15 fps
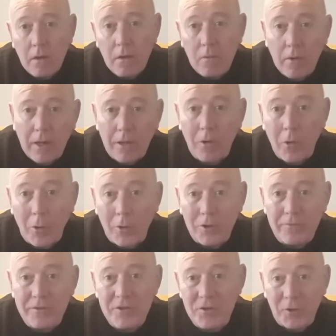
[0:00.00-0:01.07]
Well, all
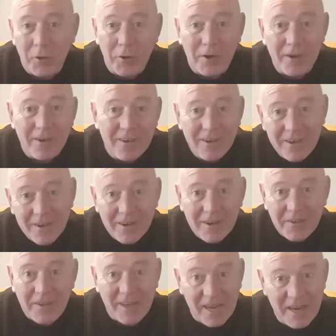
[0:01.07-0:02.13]
of a sudden
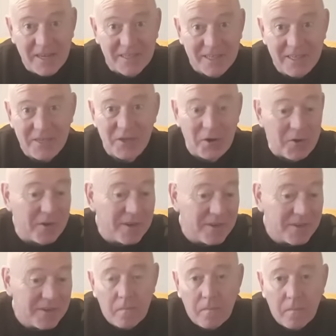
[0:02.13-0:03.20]
the heating's on.
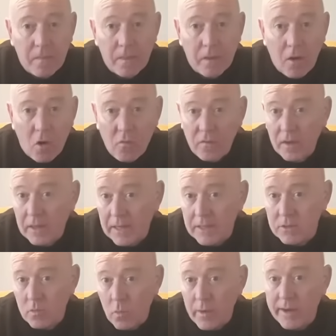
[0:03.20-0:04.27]
Over the
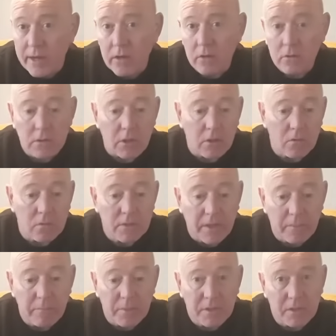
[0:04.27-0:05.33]
last week or so,
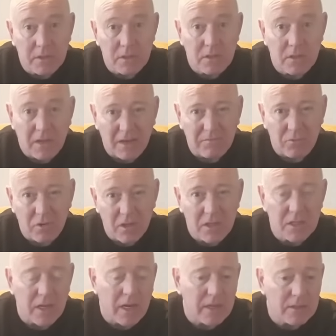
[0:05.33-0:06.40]
temperatures have really
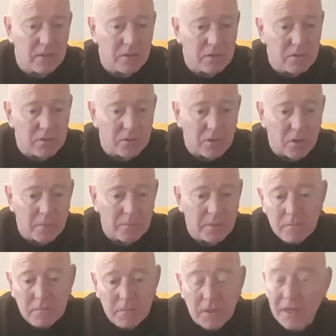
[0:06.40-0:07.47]
started to drop.
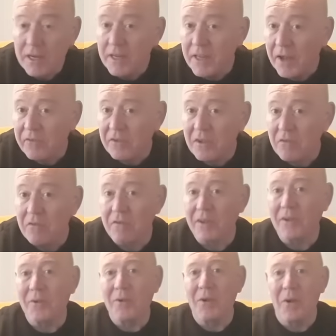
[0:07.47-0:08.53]
You can definitely feel
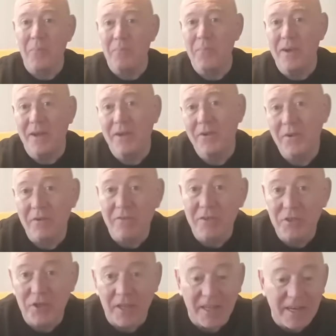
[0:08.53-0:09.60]
a bit of a
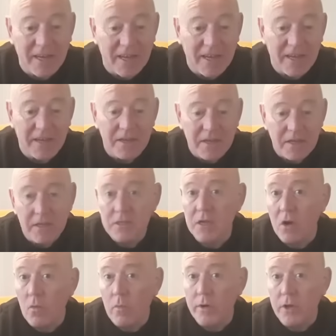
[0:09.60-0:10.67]
chill in air.
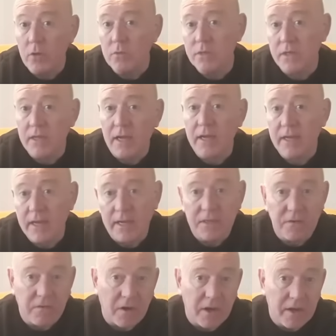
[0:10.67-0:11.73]
So we're using that gas
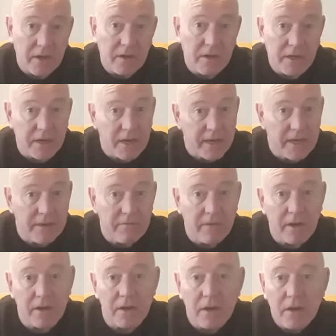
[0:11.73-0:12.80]
fire in evening,